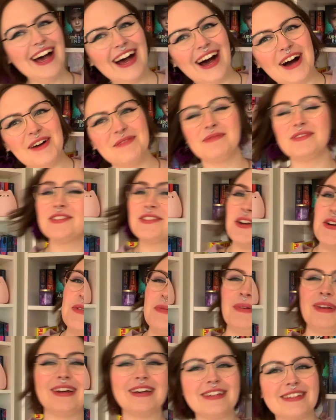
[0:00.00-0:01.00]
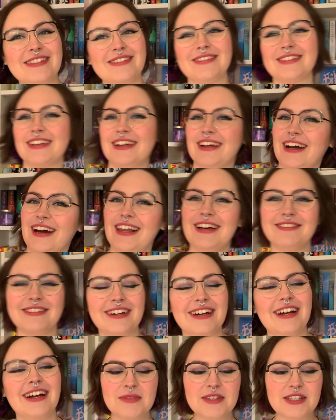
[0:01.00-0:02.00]
I'm so pleased with it, I love
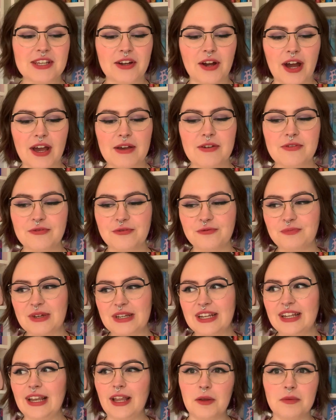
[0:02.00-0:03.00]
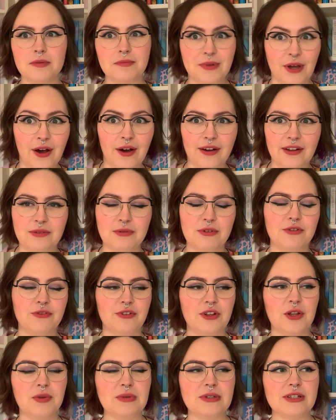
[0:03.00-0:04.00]
it. So I've been a little bit behind with
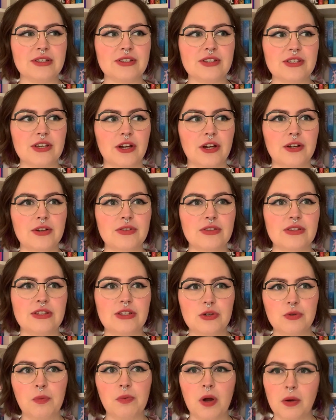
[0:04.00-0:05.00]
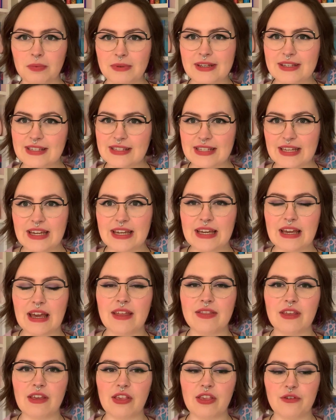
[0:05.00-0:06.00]
filming, so you'll probably see
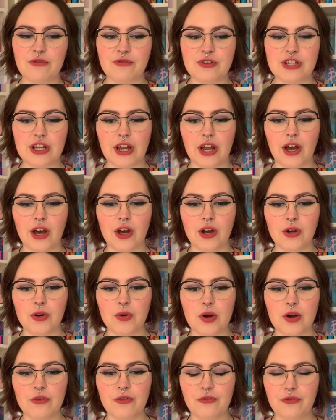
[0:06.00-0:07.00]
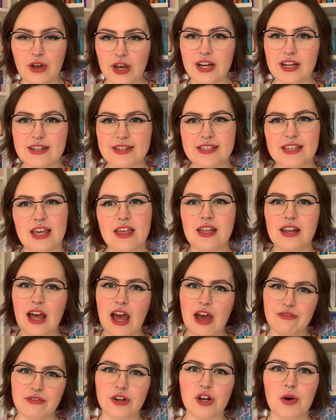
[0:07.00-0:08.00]
this video first, and I
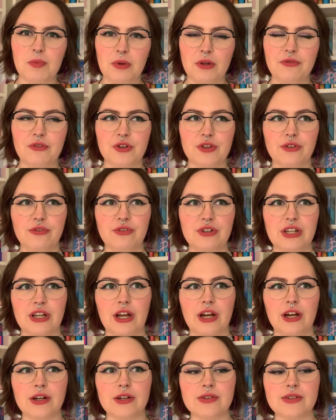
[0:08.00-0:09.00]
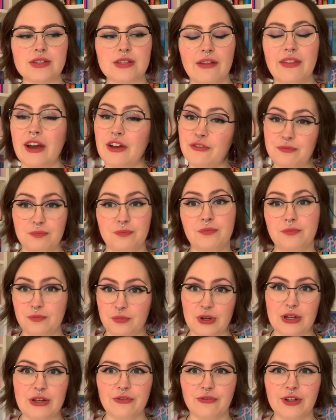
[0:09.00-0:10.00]
have a couple of other videos that I've
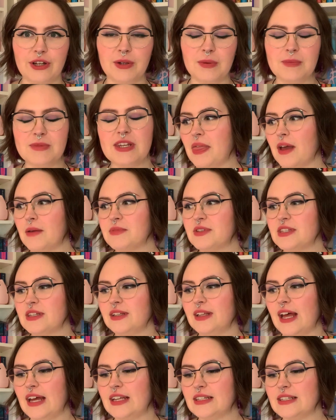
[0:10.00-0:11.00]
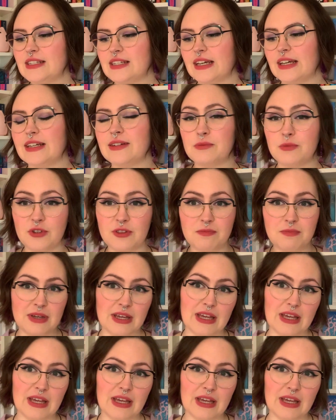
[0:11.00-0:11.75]
pre-filmed that I'm still editing with